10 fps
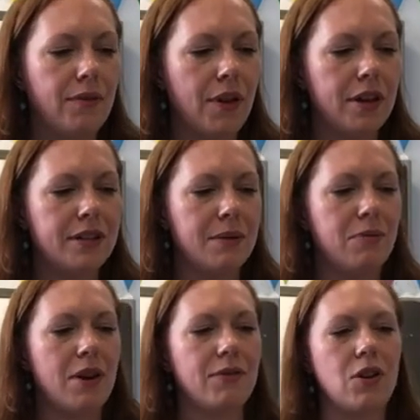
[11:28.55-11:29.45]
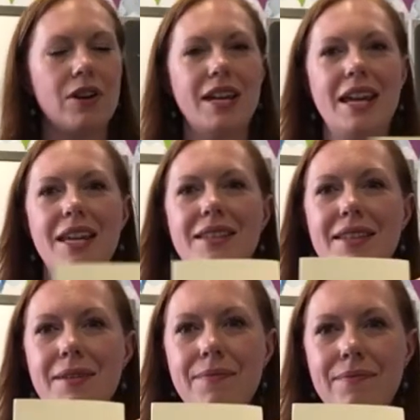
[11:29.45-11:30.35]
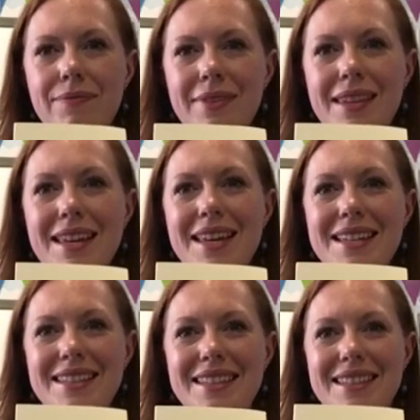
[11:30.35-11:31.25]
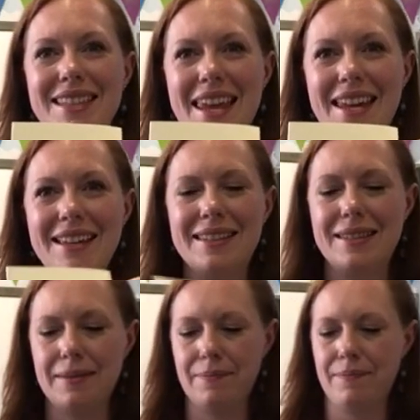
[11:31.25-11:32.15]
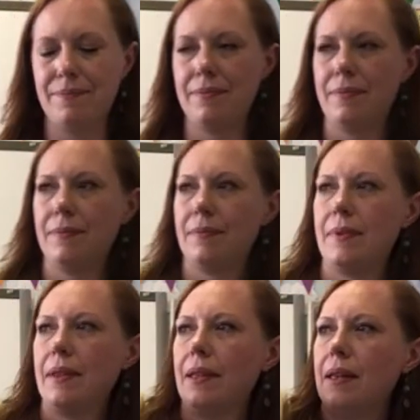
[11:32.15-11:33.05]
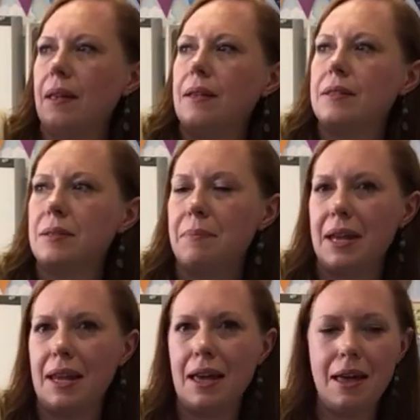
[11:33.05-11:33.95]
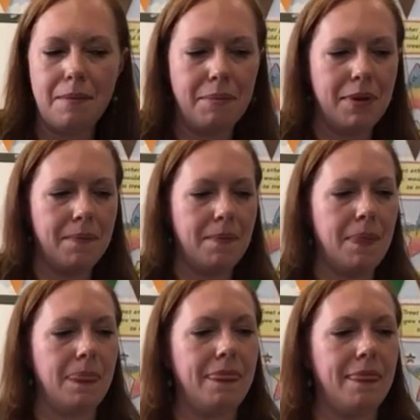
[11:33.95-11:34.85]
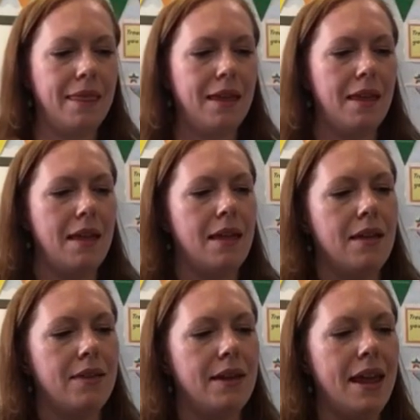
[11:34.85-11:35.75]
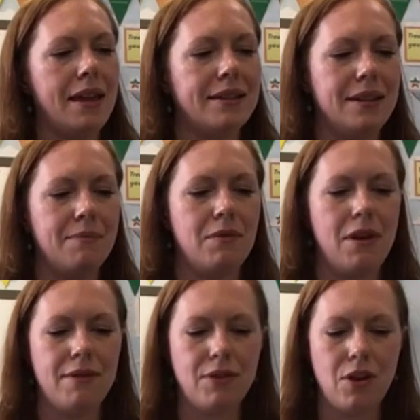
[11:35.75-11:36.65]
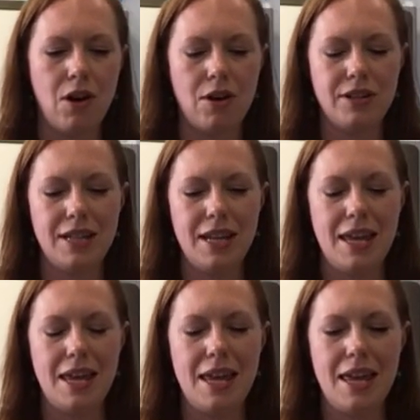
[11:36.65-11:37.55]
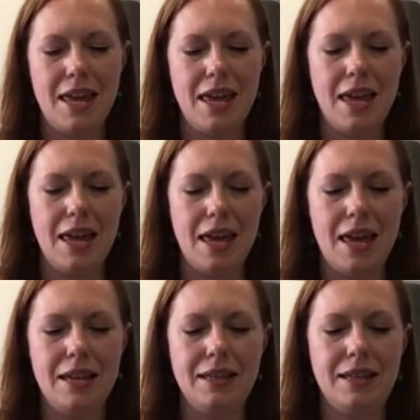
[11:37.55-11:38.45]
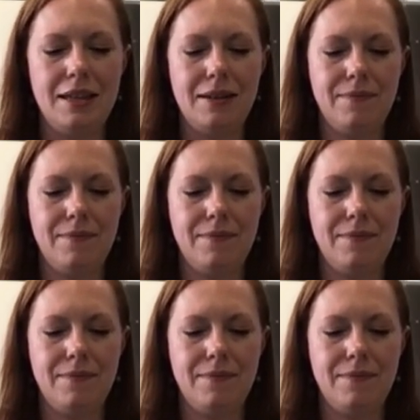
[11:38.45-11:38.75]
First number I've got is 6. Let's pin it up. The next number I've got is